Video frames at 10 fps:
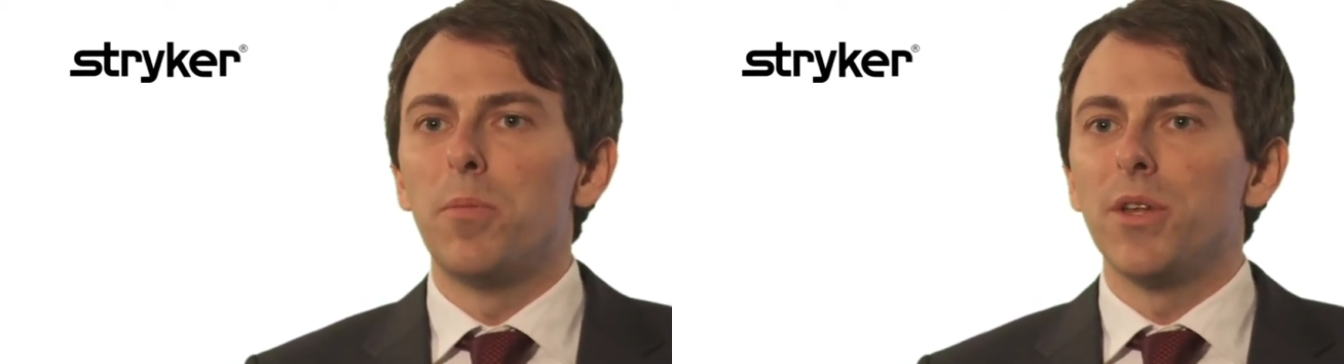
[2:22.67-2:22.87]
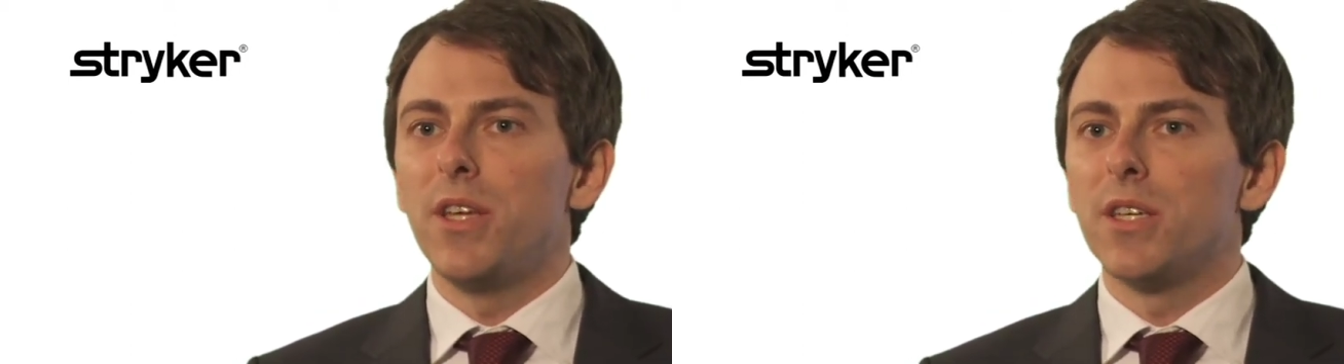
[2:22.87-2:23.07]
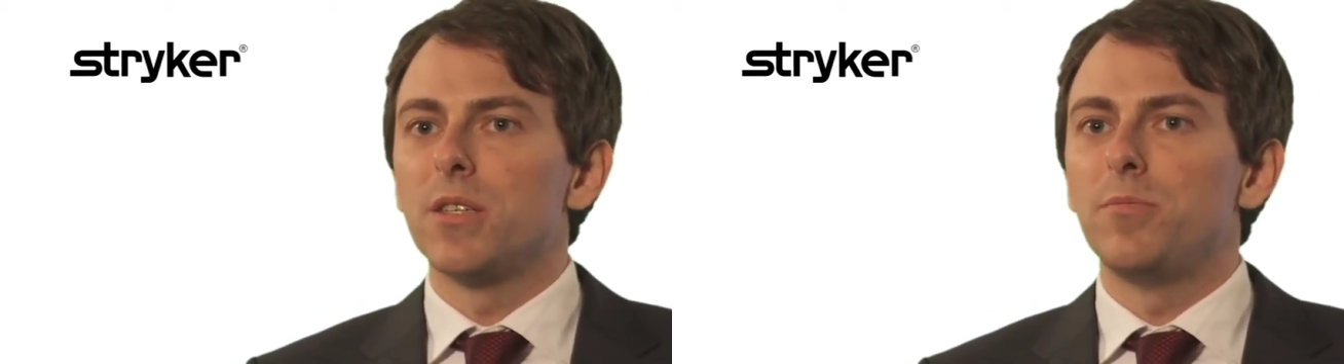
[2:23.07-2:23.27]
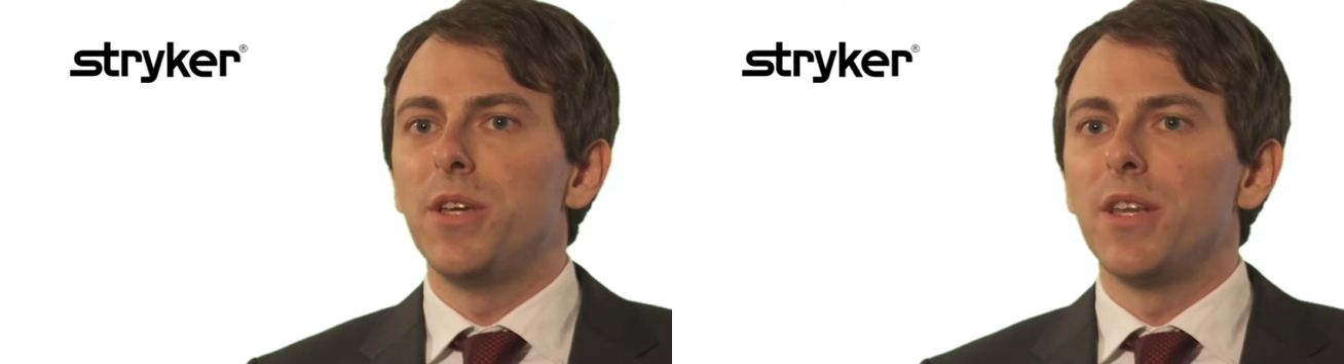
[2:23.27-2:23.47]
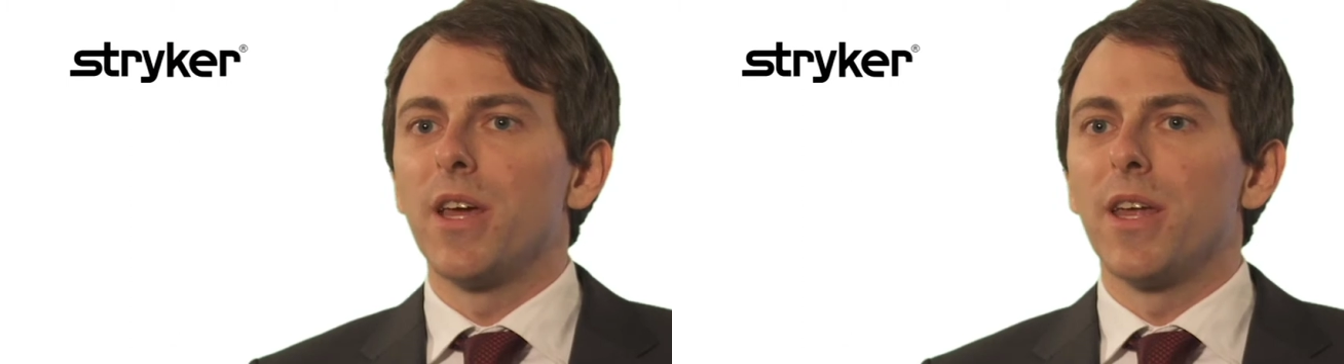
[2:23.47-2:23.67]
but this has
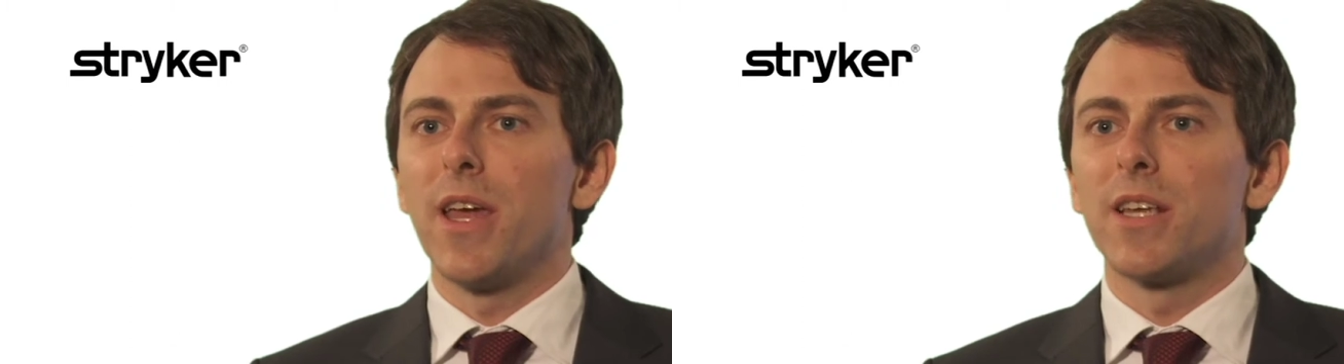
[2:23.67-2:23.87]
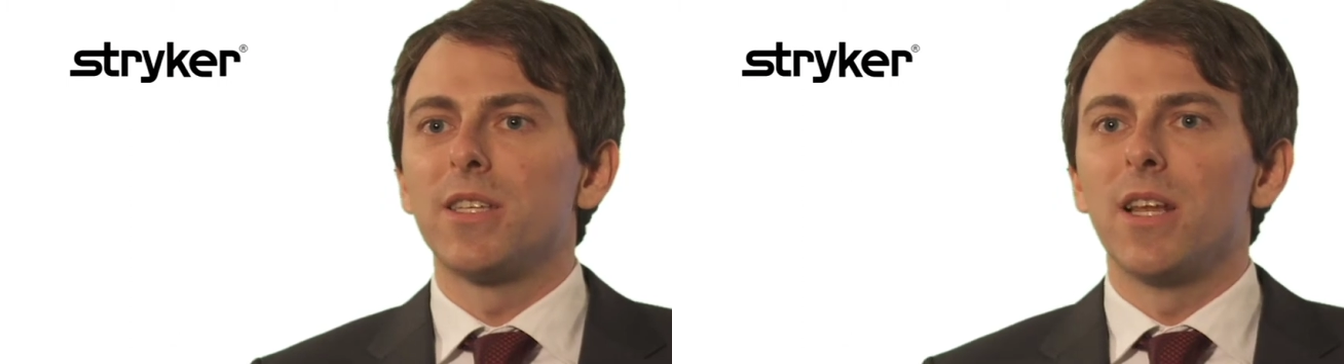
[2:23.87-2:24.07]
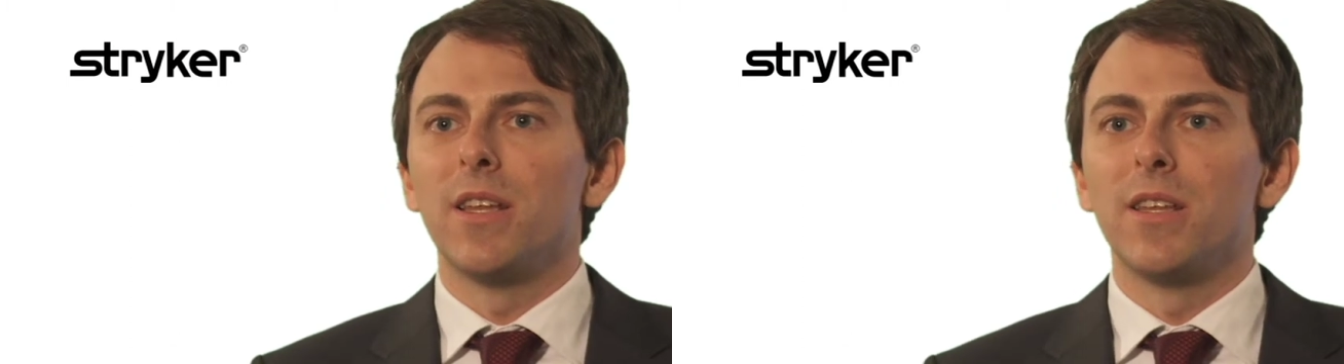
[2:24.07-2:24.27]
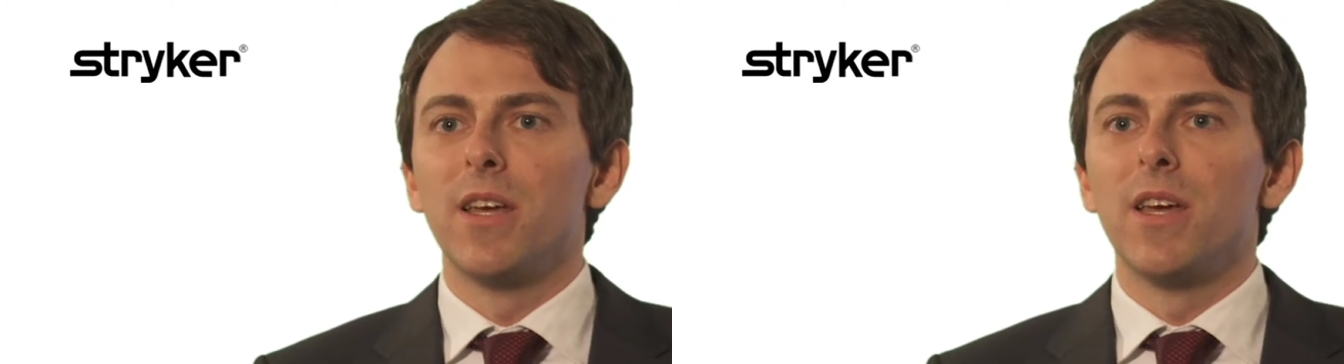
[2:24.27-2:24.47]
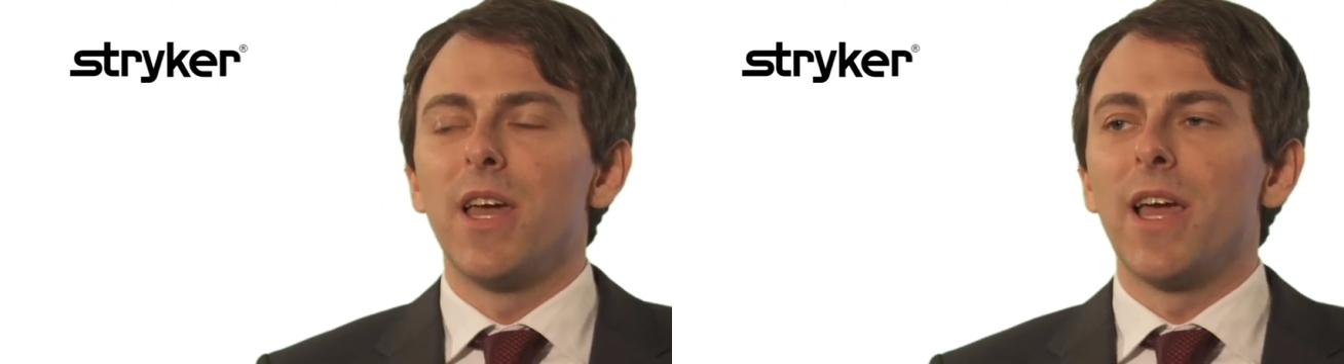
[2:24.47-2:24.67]
been an excellent
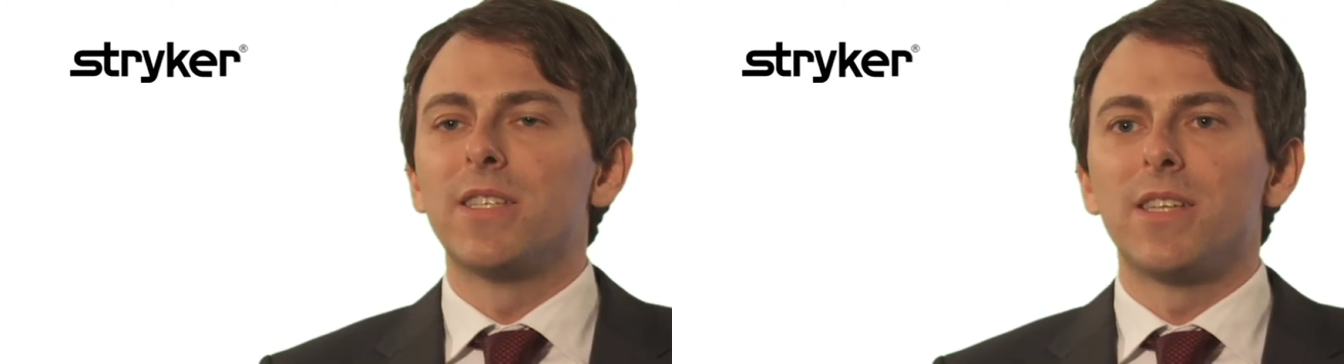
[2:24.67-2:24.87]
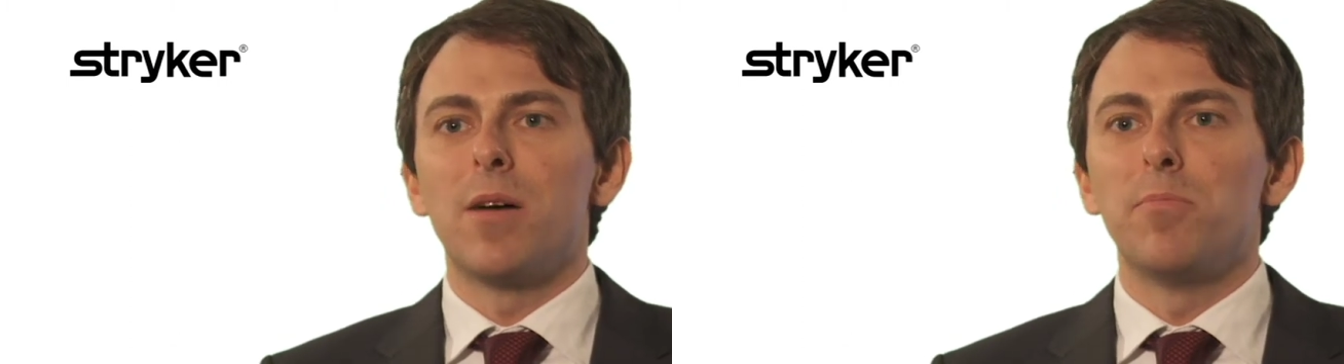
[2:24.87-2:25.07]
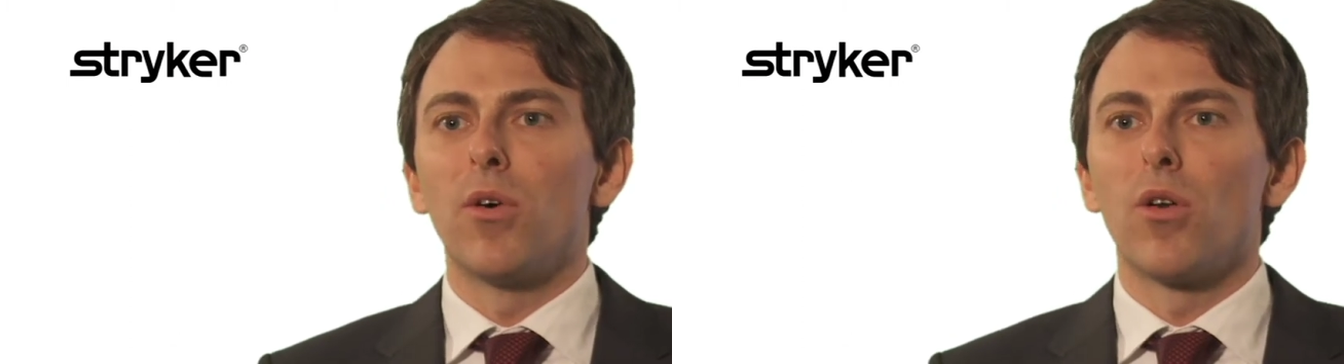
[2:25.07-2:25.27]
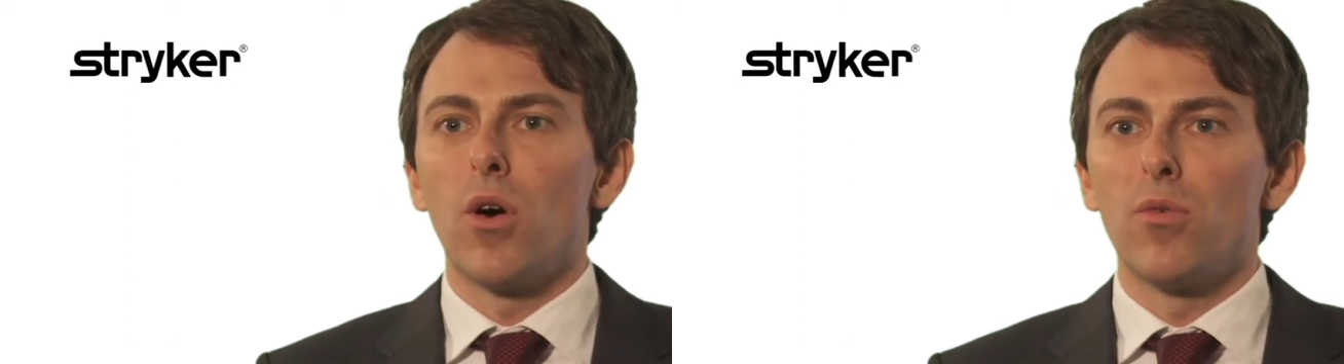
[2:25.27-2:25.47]
example